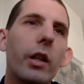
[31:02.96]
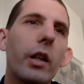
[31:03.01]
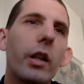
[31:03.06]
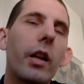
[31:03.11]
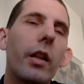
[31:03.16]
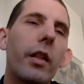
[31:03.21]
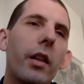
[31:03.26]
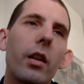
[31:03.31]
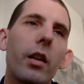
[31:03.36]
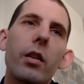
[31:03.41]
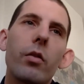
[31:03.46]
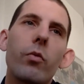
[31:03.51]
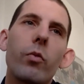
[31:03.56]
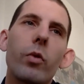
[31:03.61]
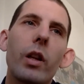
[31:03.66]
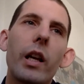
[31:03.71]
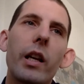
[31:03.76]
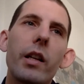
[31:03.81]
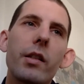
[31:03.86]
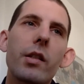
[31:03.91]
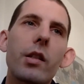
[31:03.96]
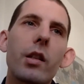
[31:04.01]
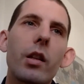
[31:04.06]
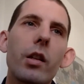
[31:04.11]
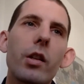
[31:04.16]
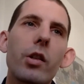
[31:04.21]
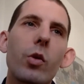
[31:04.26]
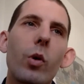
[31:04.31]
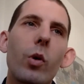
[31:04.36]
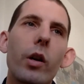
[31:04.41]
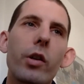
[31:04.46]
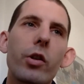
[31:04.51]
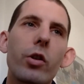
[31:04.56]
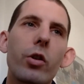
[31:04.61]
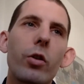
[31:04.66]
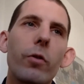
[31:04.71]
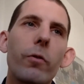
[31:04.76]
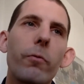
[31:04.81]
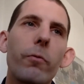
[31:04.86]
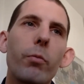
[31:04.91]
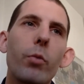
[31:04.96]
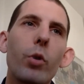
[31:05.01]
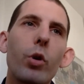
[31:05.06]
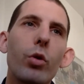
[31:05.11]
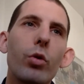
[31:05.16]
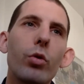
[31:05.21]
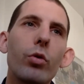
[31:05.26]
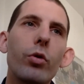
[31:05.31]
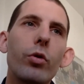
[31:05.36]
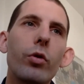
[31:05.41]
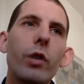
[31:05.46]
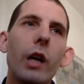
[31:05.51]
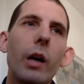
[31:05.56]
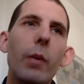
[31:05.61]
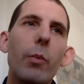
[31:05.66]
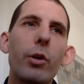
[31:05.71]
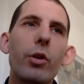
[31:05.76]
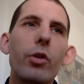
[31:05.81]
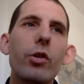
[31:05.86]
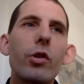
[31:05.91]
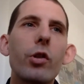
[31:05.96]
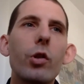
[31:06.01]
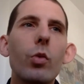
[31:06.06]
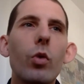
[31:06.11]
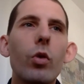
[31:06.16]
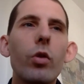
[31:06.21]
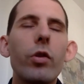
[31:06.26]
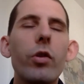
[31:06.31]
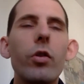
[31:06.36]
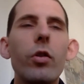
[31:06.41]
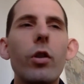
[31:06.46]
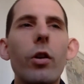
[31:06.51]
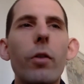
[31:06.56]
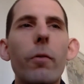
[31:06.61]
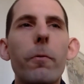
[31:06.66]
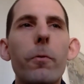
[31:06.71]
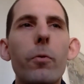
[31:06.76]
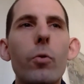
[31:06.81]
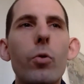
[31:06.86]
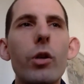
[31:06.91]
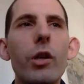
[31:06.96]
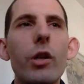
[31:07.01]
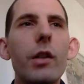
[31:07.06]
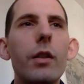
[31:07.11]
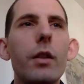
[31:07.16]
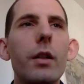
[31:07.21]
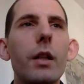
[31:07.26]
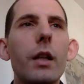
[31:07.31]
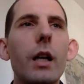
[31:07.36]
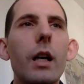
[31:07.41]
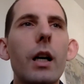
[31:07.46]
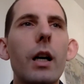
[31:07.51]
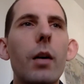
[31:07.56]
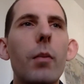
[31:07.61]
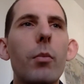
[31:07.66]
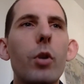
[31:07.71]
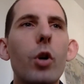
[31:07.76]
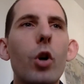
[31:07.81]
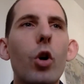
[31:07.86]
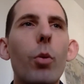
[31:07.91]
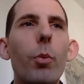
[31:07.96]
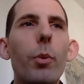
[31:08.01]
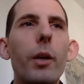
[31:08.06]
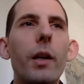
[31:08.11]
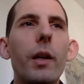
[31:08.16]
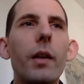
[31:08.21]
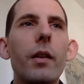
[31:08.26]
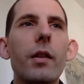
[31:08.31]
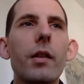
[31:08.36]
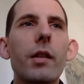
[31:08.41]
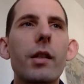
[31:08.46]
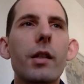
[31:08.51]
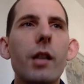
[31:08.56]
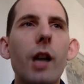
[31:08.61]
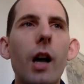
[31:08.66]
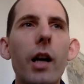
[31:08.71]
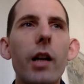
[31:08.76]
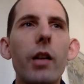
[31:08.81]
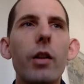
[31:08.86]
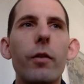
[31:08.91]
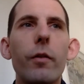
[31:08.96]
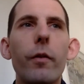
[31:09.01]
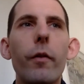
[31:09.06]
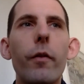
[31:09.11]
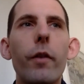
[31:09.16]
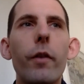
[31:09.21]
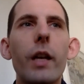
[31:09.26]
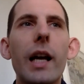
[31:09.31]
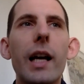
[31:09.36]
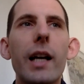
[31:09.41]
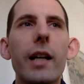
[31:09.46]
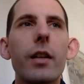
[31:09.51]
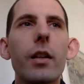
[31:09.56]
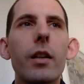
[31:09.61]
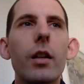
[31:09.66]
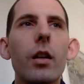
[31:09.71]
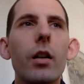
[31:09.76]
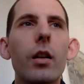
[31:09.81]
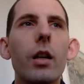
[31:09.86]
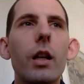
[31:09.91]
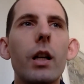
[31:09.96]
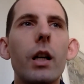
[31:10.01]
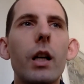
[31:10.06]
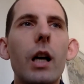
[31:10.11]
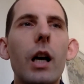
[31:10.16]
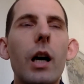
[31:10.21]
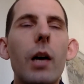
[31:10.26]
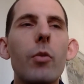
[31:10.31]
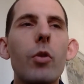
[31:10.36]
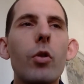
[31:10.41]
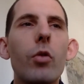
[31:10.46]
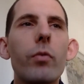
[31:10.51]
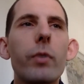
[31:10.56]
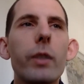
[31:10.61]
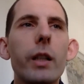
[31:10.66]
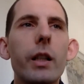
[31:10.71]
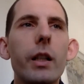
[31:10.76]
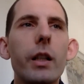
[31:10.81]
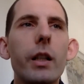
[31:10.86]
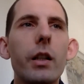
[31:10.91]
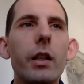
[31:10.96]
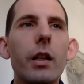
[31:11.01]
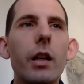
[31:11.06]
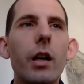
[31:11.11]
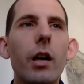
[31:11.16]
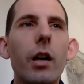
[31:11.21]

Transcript: and I think it relates to this question of mood, because you want to avoid copying the style of a vernacular. I'm not really